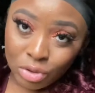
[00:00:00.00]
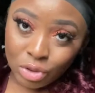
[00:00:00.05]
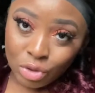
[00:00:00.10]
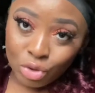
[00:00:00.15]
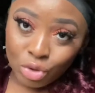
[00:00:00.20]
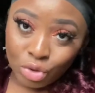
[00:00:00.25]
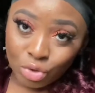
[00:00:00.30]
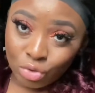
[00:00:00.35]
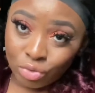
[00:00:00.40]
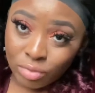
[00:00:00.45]

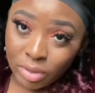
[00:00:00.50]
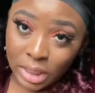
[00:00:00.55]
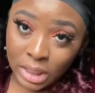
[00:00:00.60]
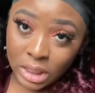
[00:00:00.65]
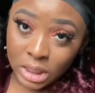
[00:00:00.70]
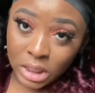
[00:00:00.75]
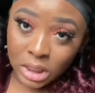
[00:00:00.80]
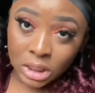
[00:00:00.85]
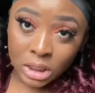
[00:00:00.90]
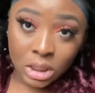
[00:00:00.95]

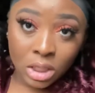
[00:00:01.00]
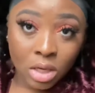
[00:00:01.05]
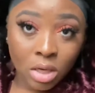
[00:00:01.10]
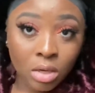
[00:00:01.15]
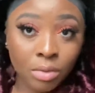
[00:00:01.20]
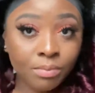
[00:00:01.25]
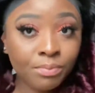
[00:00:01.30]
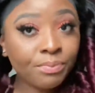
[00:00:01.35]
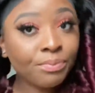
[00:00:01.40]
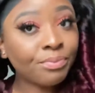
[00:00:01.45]

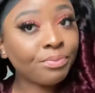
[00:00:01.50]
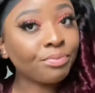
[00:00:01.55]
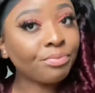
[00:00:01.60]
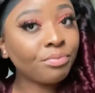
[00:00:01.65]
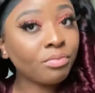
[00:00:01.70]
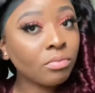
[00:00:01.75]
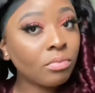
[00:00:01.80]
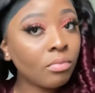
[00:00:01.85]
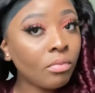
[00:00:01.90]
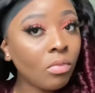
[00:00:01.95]
drain.
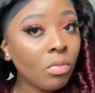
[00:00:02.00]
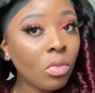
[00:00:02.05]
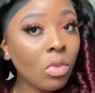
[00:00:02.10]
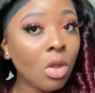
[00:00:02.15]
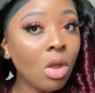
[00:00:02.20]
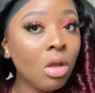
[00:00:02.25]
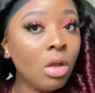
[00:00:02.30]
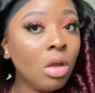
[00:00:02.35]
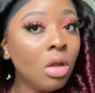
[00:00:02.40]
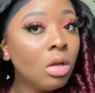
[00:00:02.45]

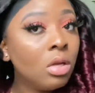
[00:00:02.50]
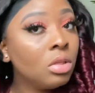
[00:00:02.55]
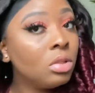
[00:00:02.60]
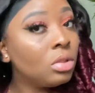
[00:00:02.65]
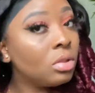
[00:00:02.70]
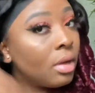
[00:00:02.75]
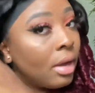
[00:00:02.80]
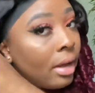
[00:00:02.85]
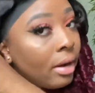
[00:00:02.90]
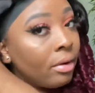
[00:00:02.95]

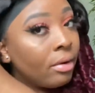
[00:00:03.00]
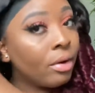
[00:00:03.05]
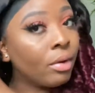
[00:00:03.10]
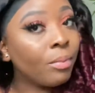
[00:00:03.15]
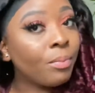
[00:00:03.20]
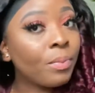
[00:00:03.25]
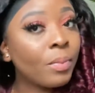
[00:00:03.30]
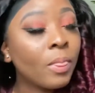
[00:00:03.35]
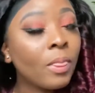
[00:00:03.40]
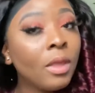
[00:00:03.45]
So I don't know.